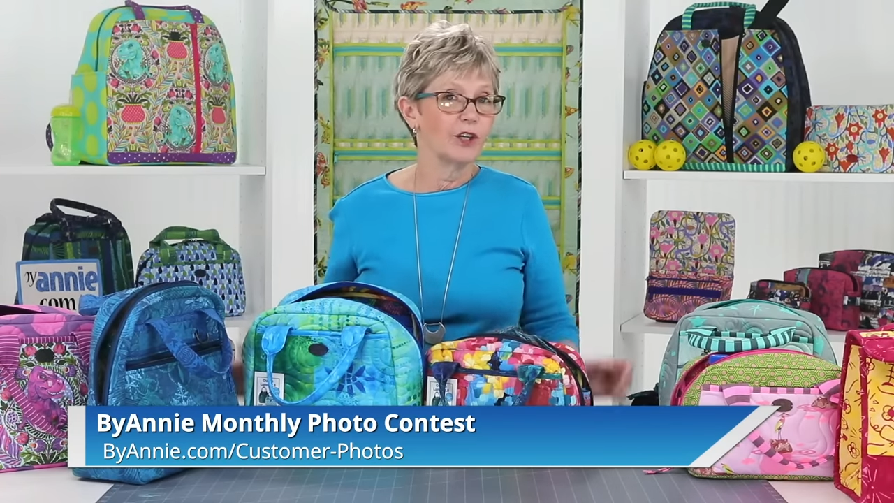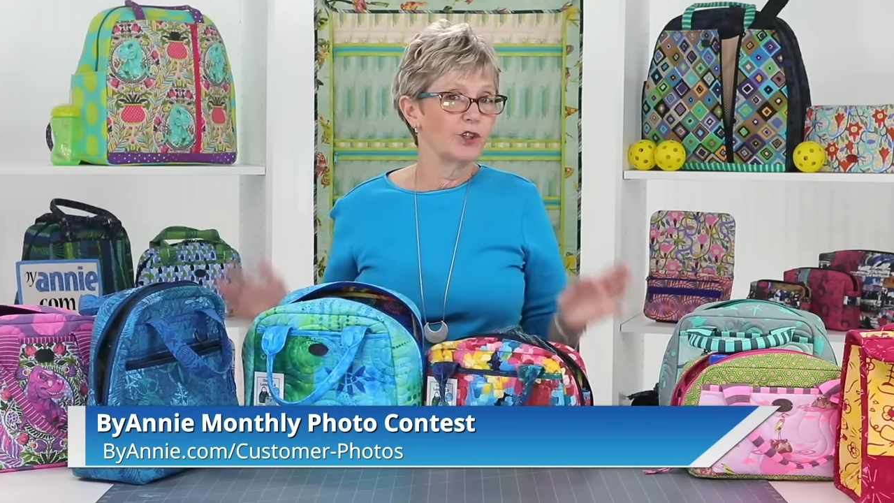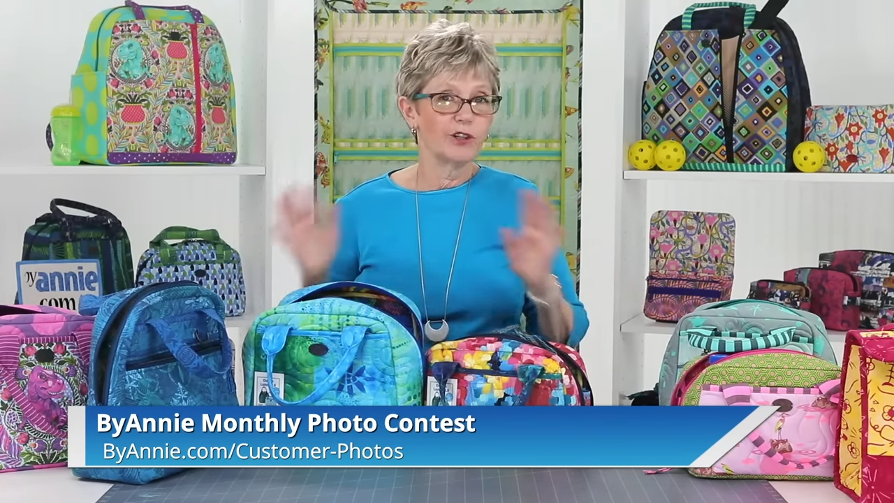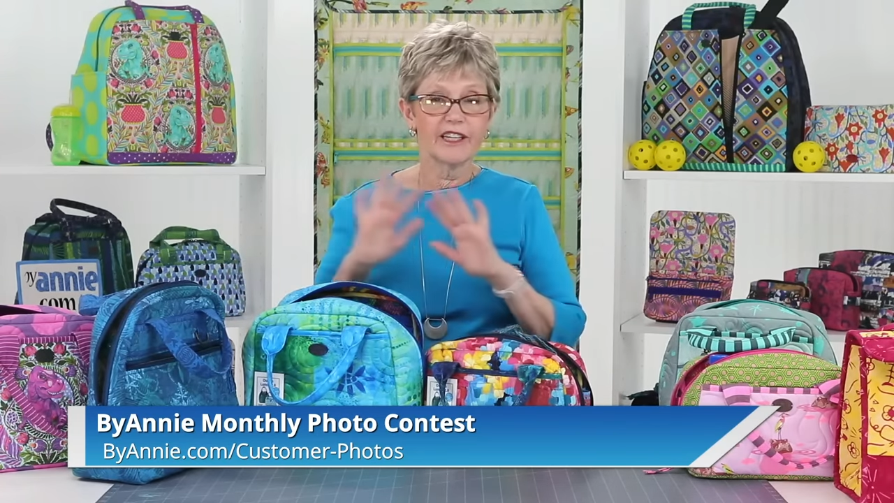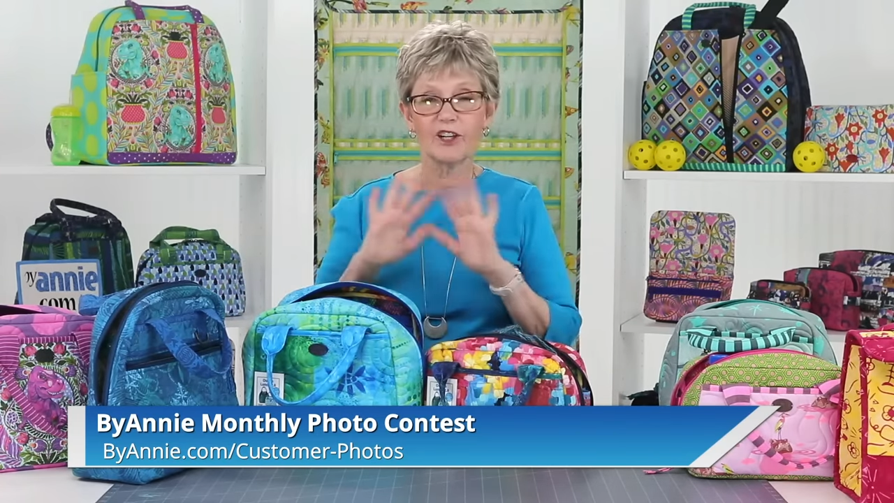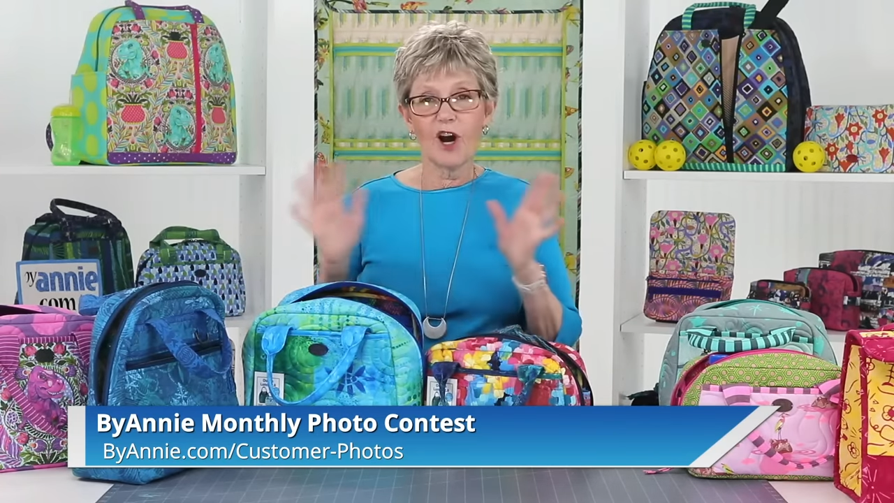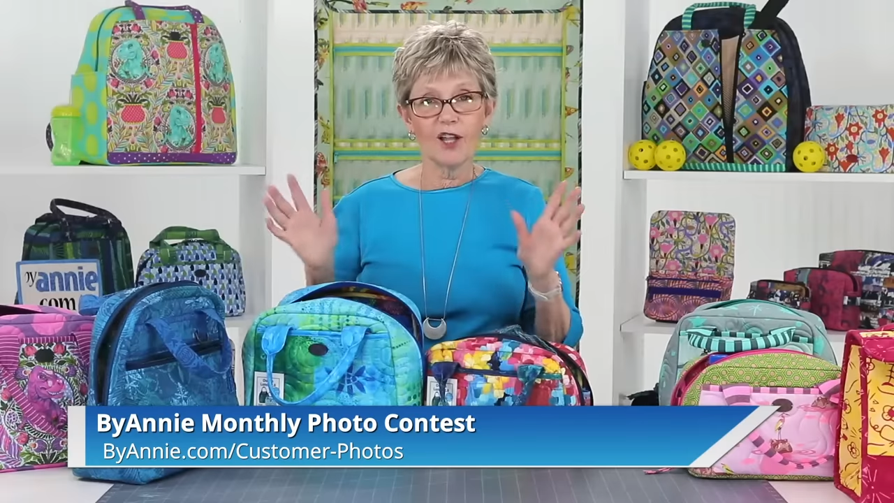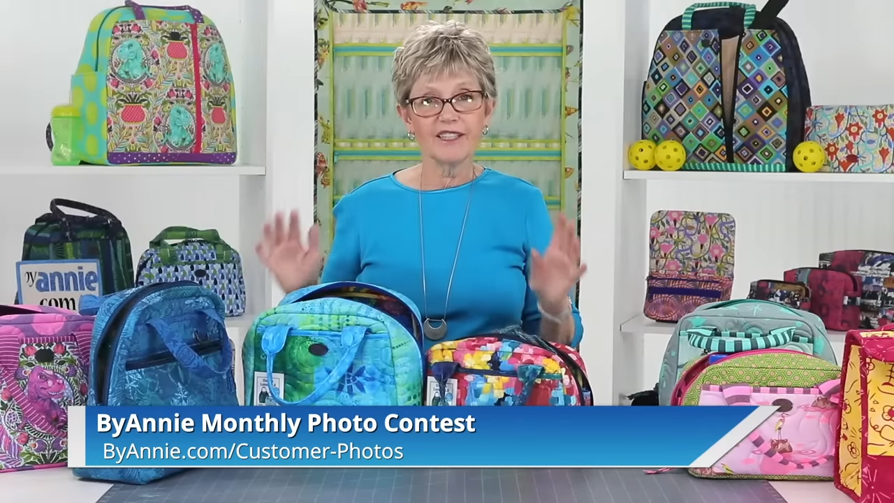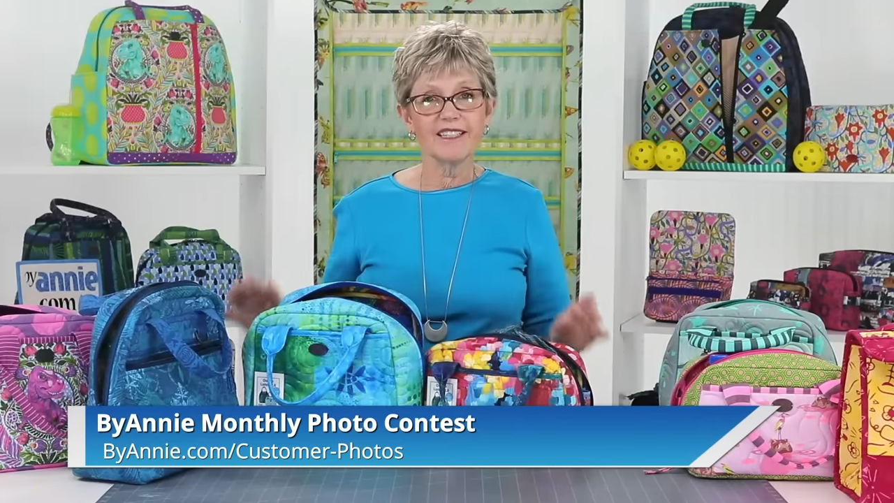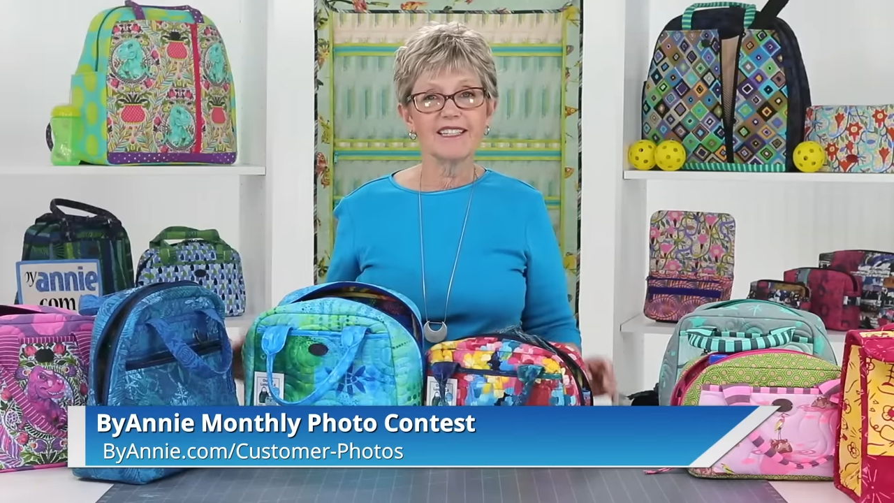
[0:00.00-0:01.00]
You'll get all
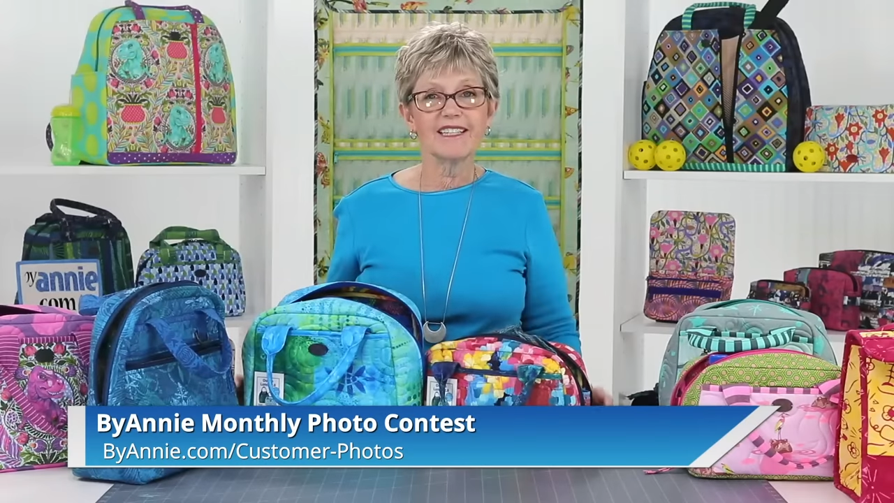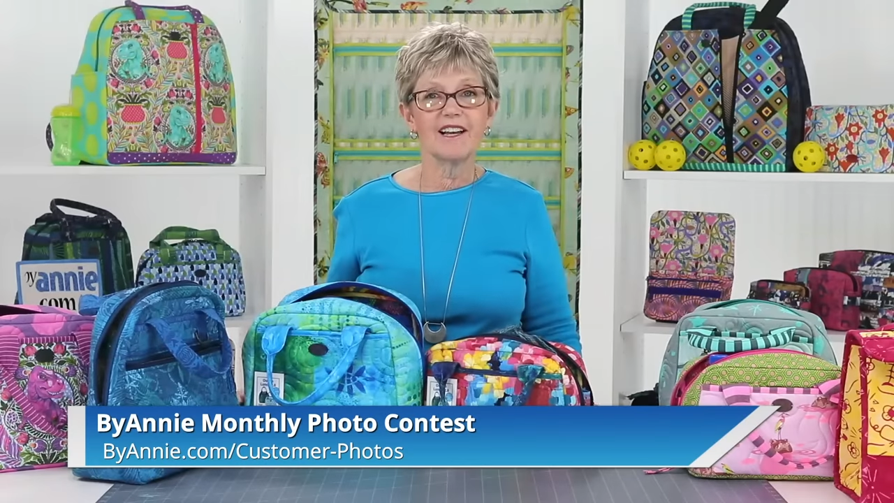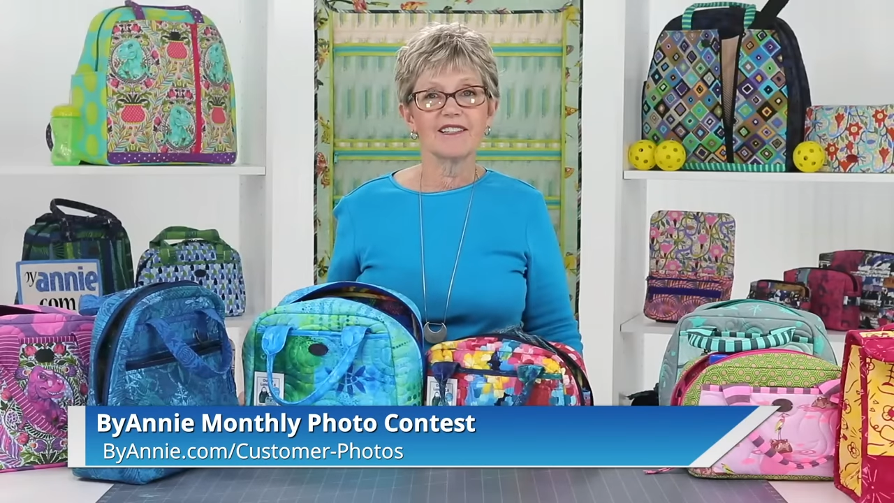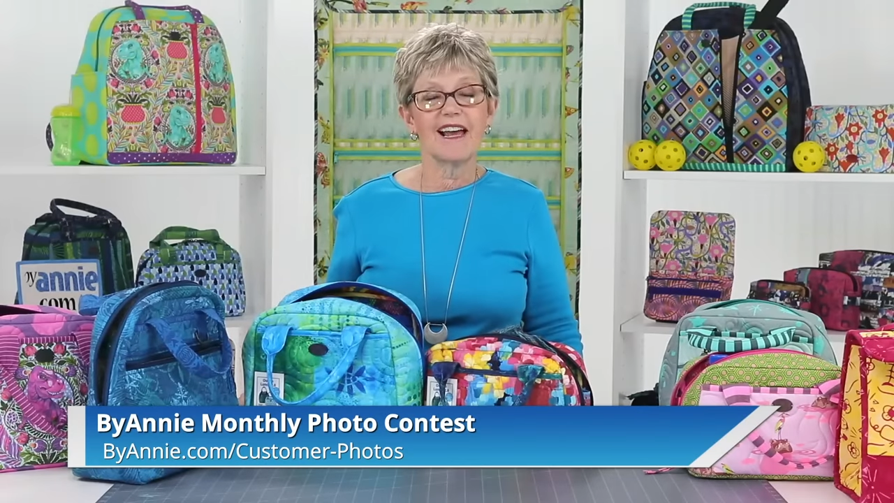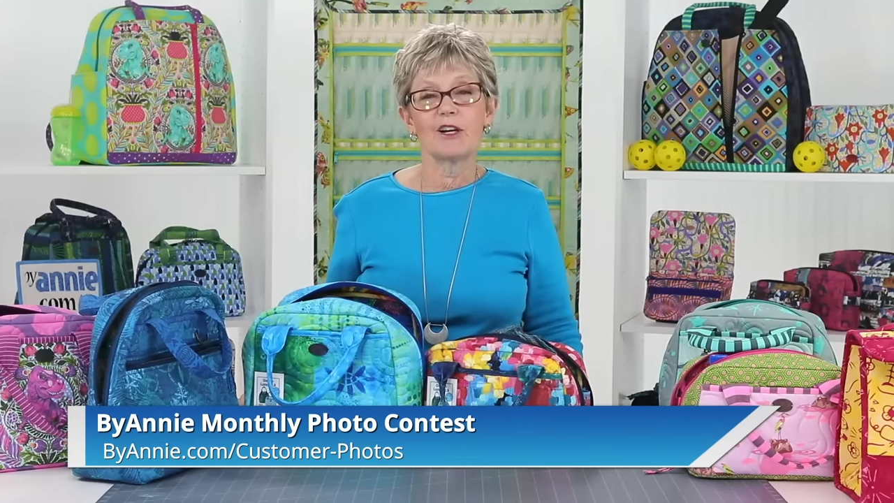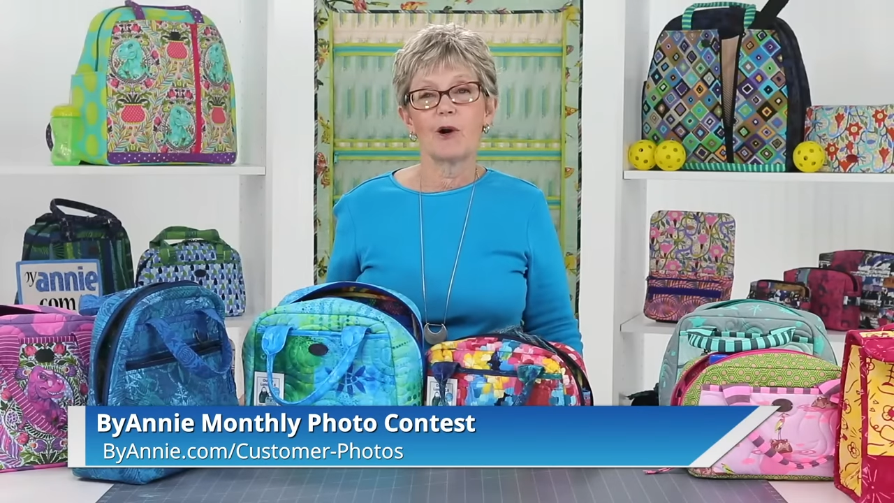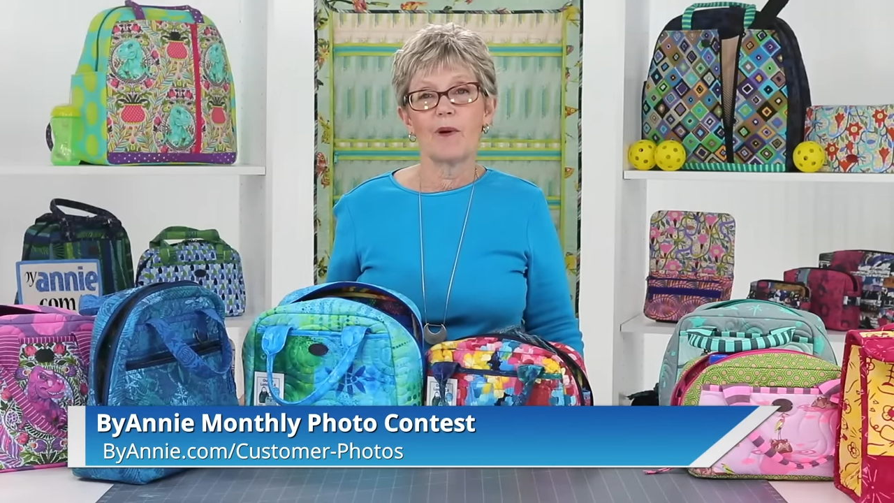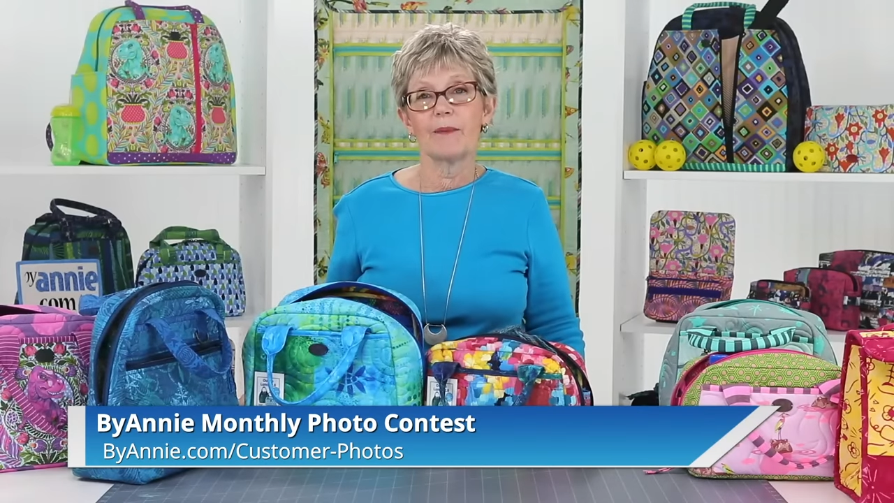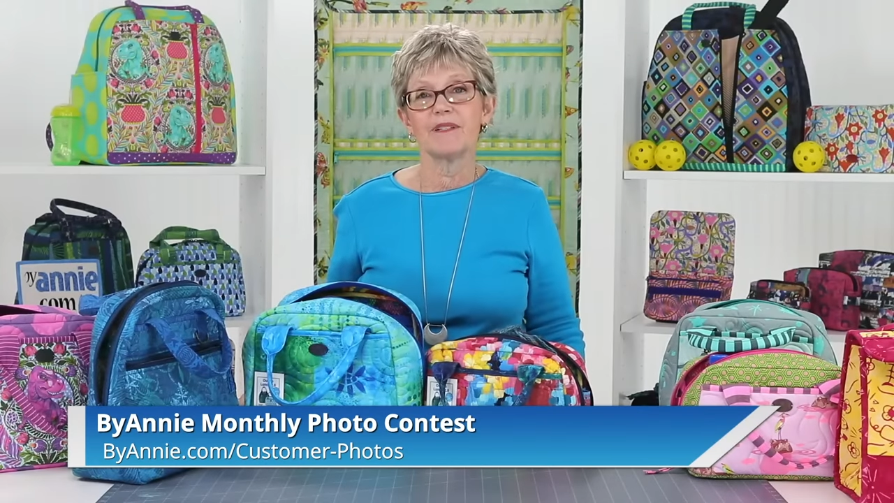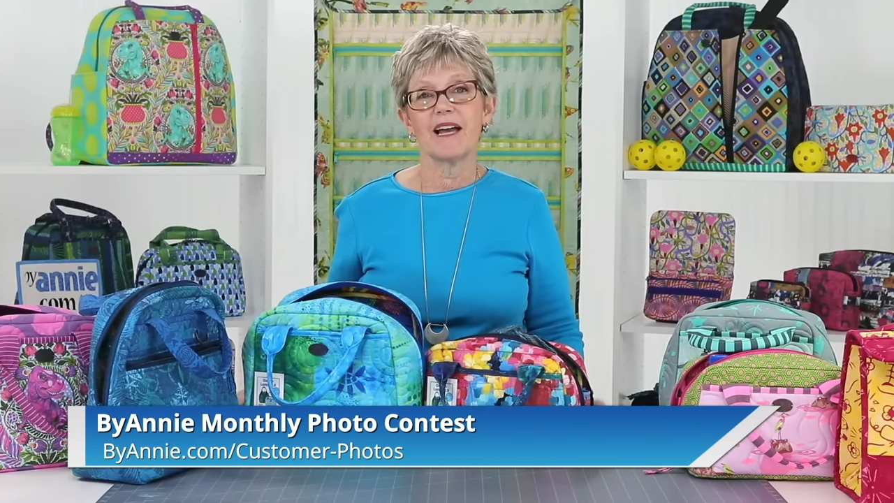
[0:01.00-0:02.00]
the details at our
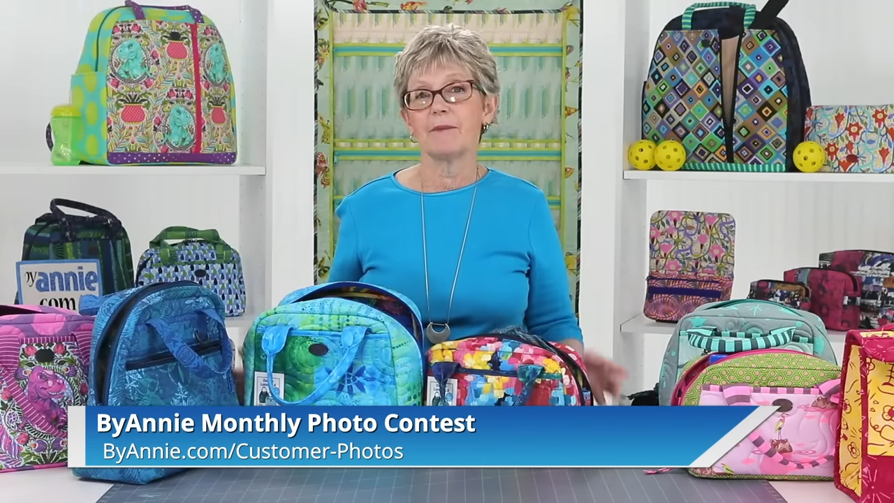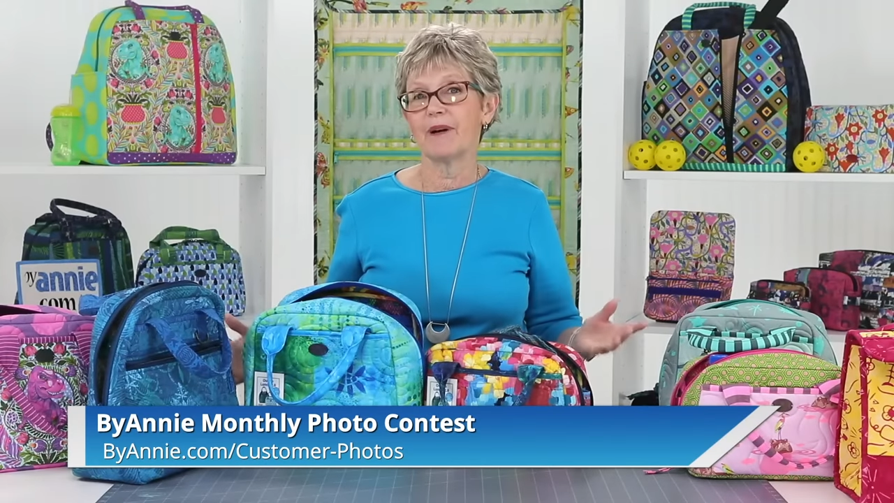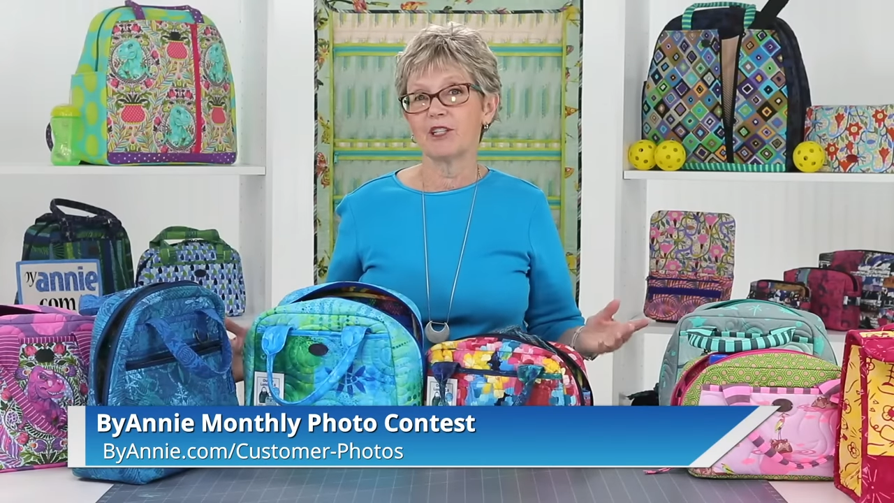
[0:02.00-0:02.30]
website by